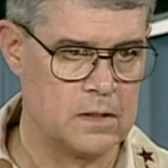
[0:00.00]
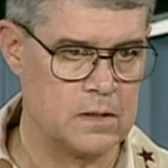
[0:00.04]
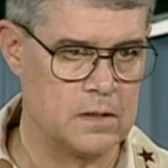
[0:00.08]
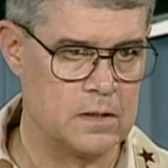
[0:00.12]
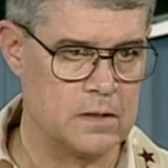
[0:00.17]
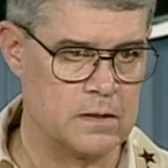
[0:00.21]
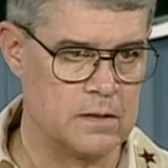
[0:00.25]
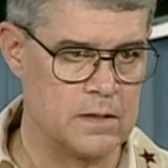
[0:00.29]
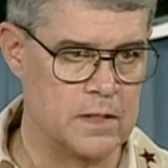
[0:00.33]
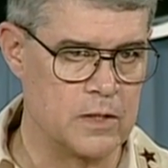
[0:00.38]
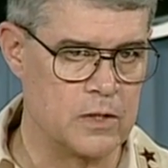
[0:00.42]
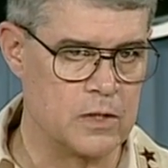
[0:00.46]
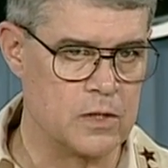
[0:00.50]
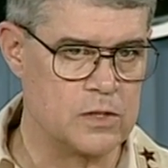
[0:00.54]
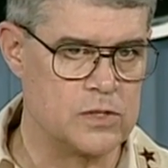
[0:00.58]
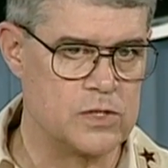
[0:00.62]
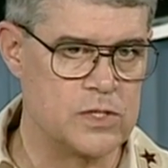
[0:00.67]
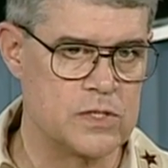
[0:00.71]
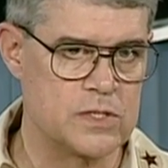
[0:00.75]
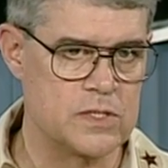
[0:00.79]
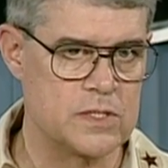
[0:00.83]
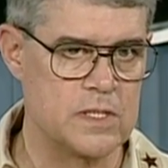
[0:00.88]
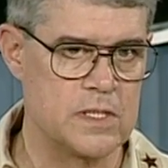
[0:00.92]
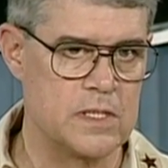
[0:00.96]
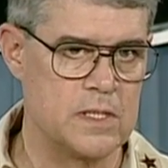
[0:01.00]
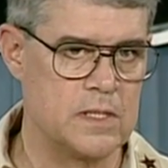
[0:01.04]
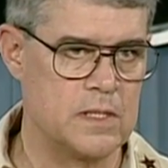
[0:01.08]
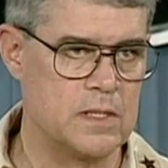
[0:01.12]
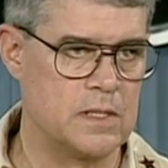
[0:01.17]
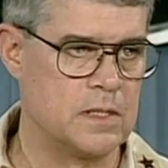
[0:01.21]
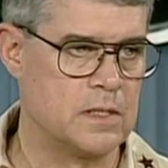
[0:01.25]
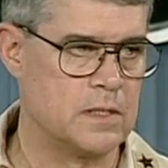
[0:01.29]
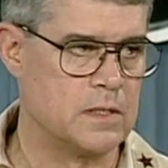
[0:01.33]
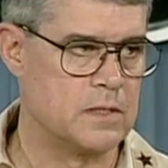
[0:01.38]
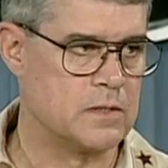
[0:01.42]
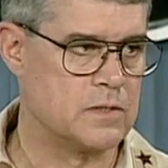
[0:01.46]
uh, the urgency
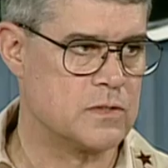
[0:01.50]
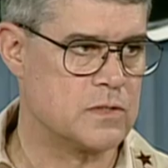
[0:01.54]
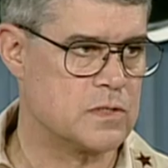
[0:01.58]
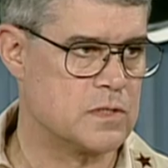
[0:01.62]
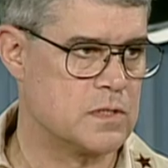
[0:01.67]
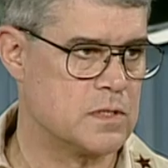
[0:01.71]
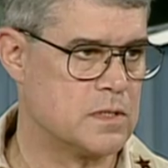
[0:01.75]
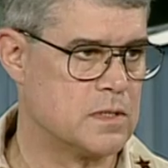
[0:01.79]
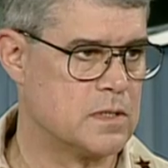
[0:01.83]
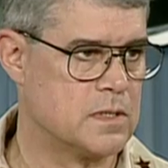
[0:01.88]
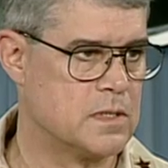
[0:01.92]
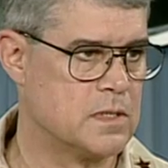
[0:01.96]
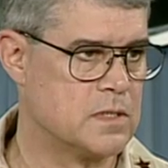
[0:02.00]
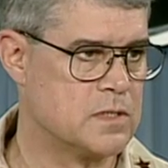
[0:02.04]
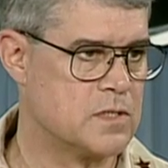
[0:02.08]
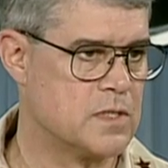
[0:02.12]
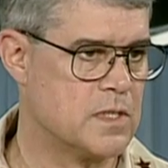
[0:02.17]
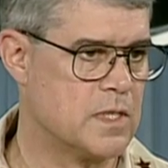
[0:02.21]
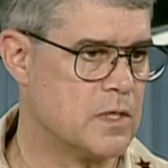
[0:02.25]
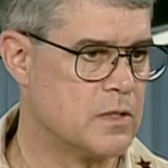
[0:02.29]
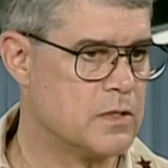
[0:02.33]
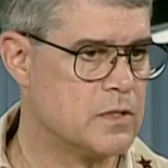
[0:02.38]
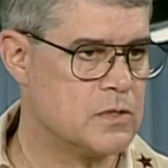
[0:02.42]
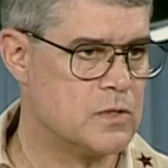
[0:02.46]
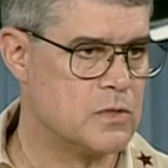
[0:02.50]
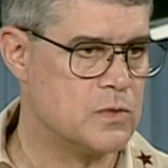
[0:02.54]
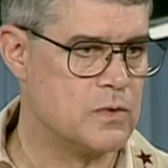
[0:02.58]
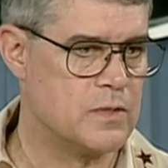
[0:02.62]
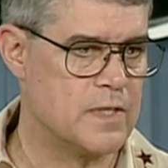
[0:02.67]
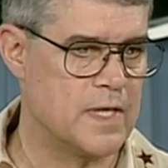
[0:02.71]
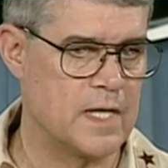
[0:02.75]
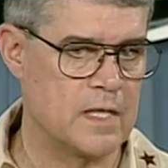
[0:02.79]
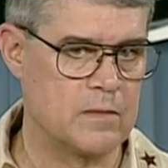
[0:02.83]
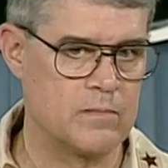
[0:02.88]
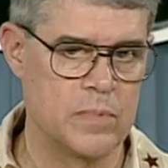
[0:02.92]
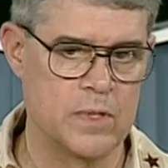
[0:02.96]
is uh, is there to do
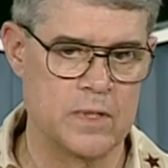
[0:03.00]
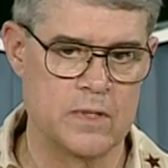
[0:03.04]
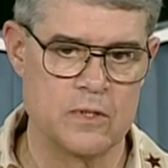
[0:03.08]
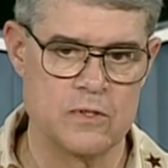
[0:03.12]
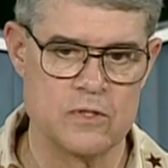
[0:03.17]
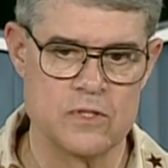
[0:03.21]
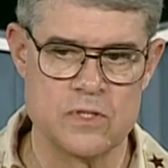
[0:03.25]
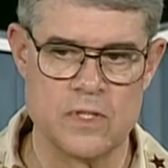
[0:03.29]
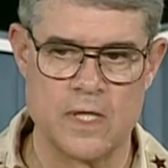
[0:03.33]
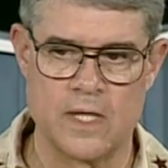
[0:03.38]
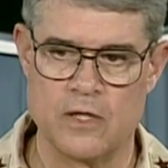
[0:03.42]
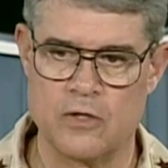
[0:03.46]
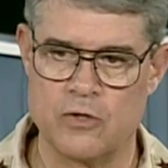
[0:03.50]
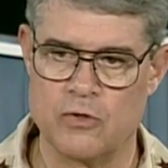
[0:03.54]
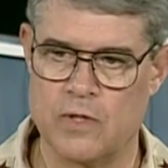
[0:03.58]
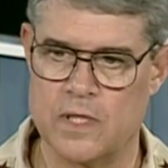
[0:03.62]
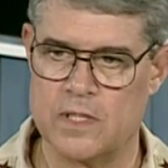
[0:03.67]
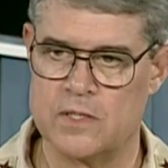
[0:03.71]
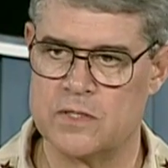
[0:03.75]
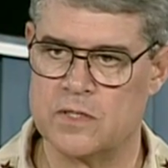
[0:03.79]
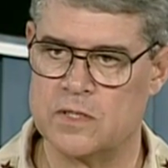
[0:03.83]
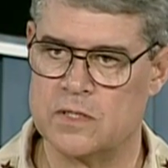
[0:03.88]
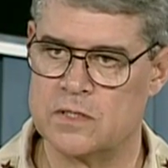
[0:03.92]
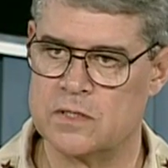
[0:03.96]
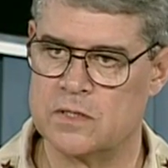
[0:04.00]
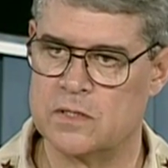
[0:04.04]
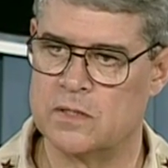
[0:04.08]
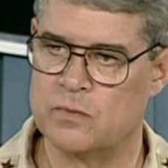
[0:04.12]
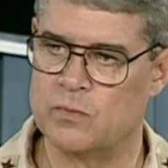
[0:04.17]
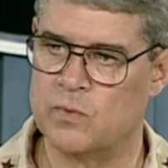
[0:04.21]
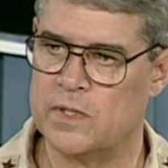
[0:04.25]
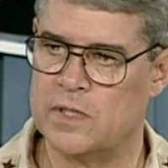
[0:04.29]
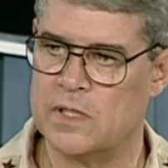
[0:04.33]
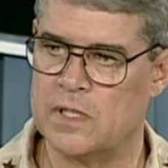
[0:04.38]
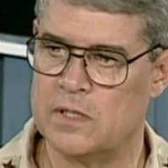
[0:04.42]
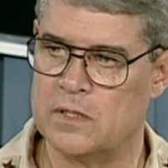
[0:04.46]
that, but there is not a crisis
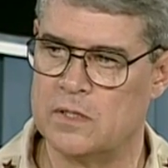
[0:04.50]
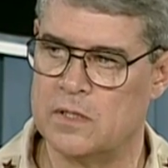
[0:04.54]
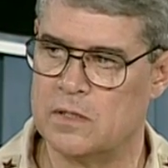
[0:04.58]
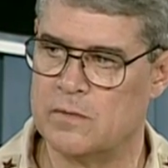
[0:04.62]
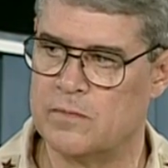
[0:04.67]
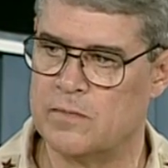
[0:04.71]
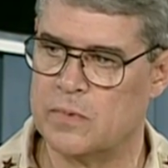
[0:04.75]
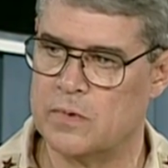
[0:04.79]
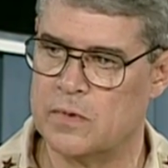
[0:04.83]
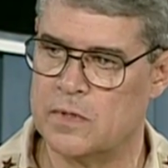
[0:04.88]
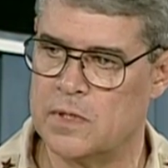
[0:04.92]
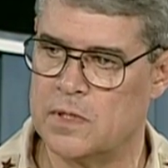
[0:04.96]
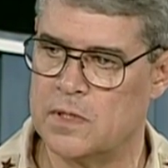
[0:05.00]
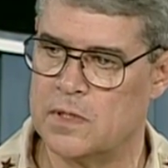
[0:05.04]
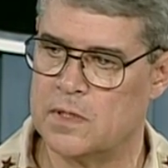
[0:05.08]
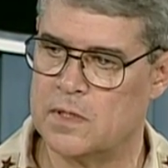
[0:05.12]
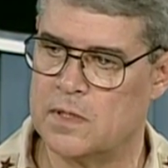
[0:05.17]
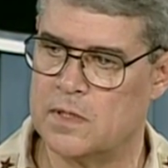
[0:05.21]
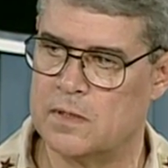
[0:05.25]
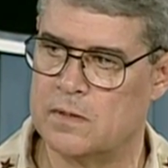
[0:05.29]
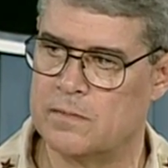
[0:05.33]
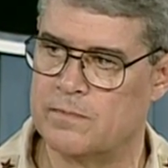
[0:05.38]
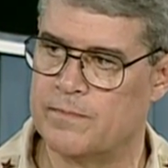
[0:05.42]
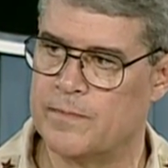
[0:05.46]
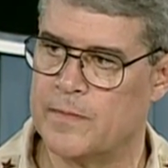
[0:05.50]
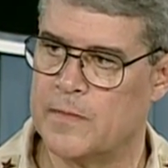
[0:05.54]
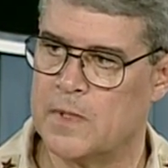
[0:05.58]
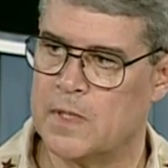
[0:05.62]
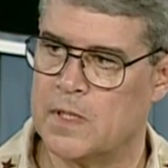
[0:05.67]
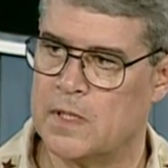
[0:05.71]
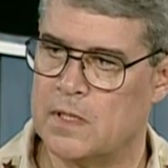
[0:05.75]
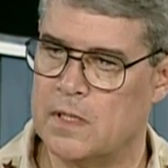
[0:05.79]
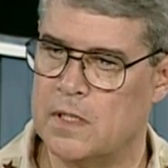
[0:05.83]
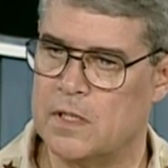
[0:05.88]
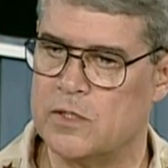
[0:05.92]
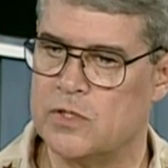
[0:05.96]
that we need the, um, the
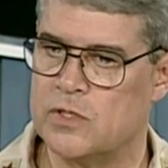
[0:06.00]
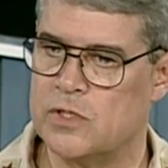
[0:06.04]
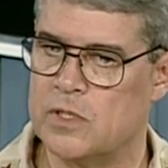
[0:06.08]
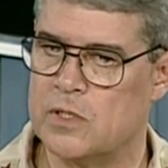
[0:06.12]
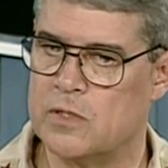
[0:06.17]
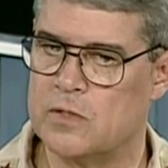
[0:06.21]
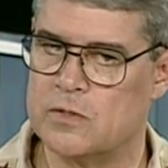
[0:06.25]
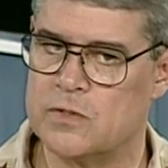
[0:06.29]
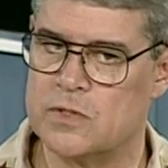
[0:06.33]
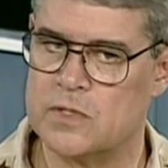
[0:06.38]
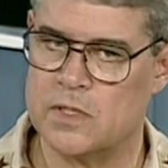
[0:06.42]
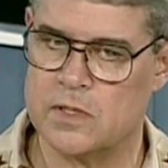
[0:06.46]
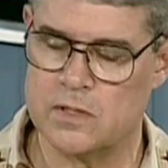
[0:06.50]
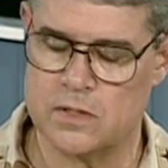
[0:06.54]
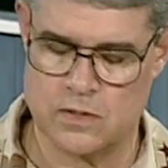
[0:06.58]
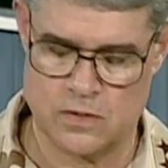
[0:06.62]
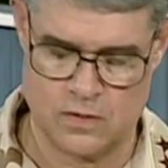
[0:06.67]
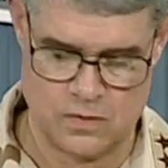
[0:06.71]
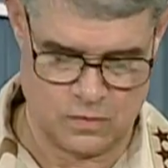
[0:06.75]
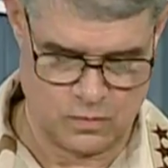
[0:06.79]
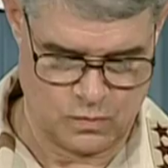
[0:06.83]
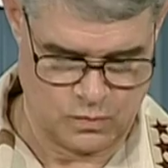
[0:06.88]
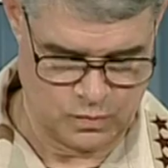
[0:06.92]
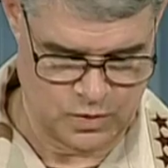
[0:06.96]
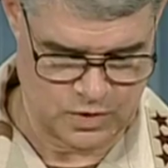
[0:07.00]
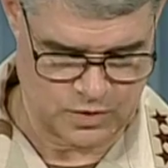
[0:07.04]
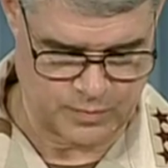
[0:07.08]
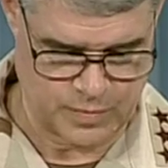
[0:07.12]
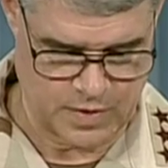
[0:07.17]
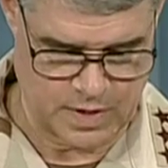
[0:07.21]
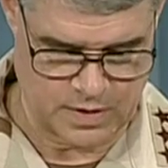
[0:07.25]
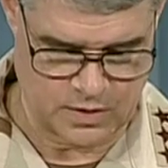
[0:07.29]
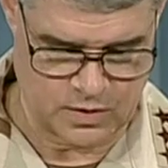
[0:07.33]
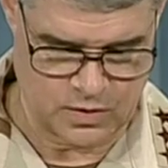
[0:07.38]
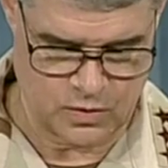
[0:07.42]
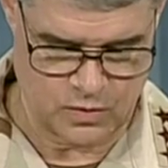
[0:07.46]
uh, NGOs in to
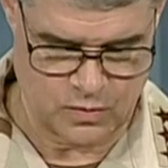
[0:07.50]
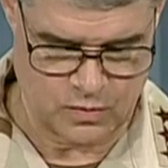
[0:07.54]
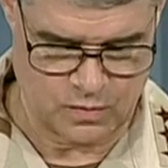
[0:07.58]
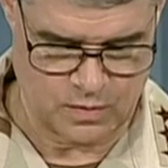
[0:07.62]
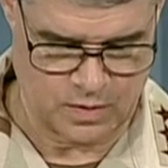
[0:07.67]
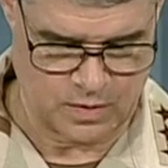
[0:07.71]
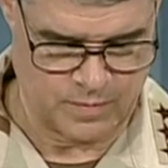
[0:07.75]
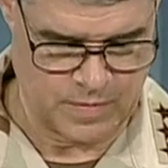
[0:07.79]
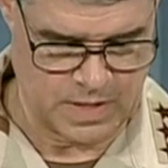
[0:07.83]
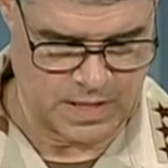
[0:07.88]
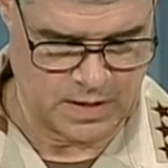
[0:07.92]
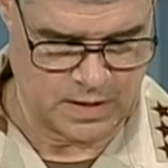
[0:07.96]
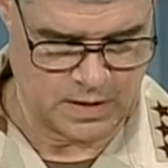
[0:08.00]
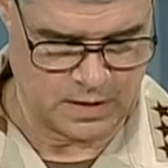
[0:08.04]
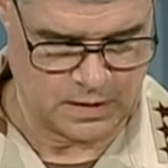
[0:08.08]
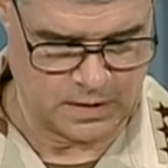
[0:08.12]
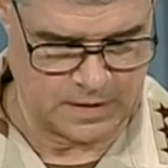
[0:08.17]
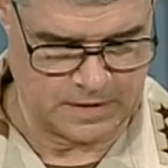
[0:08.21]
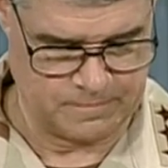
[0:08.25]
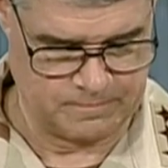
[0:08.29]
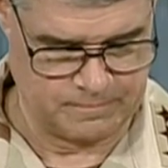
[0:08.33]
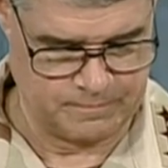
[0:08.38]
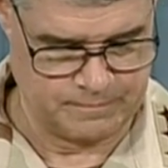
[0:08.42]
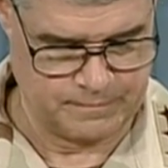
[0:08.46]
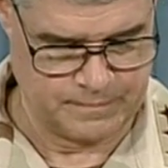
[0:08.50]
respond to immediately.